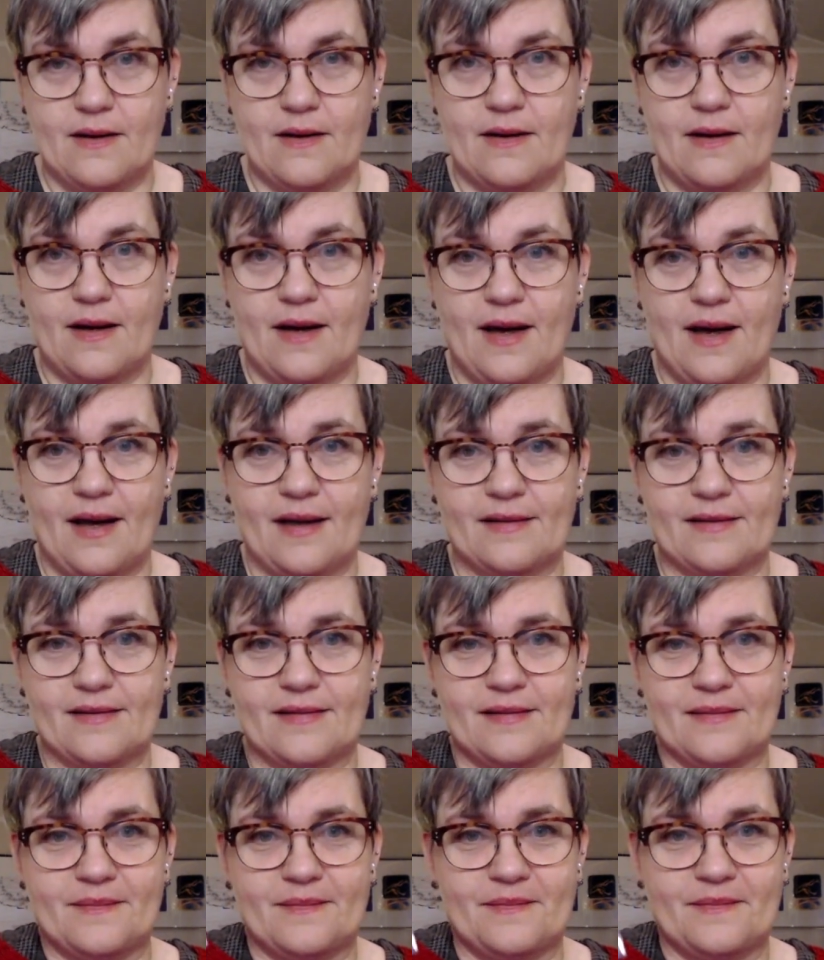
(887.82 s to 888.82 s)
And
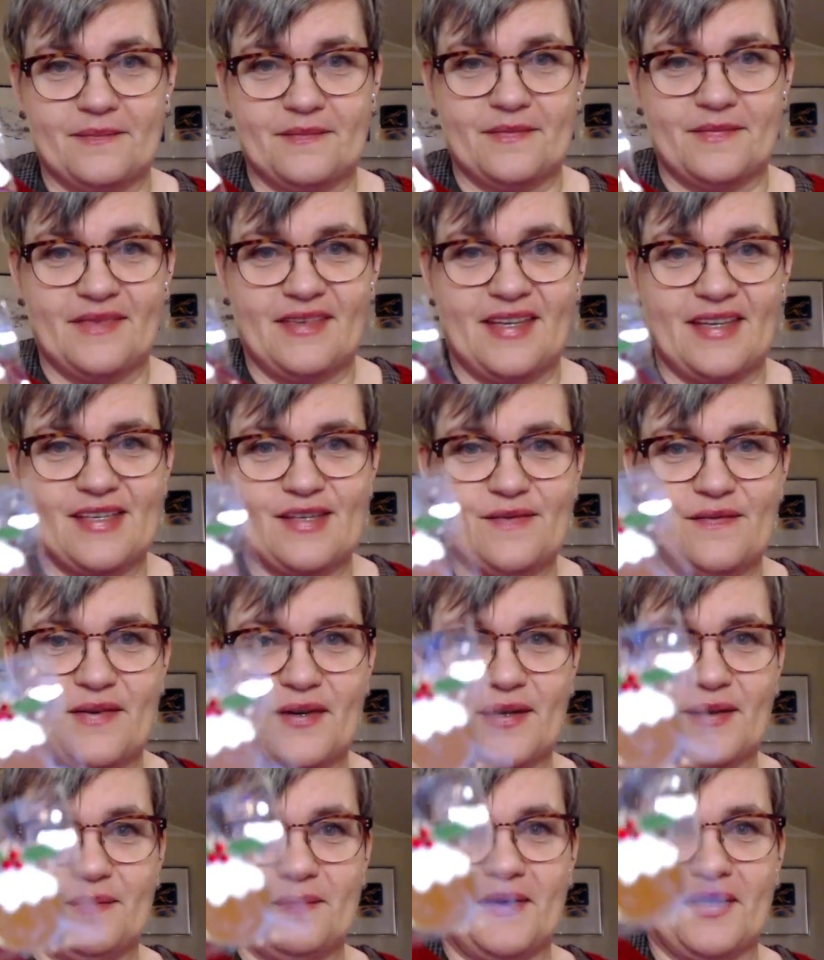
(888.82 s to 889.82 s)
this
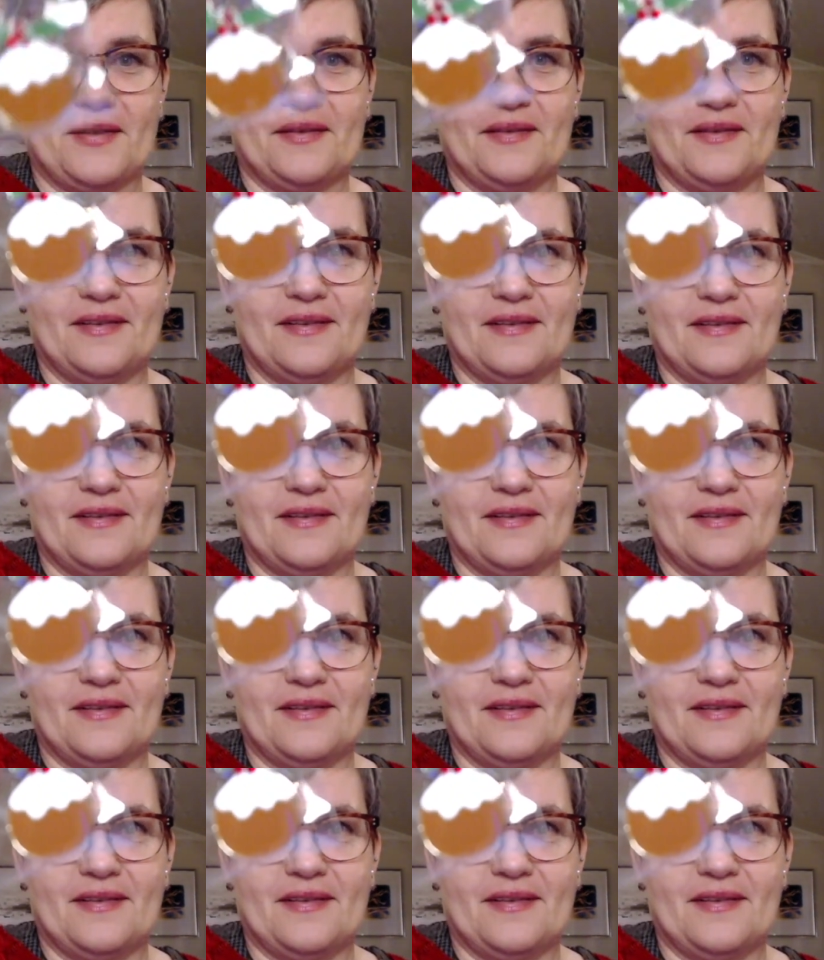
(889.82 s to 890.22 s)
fun button.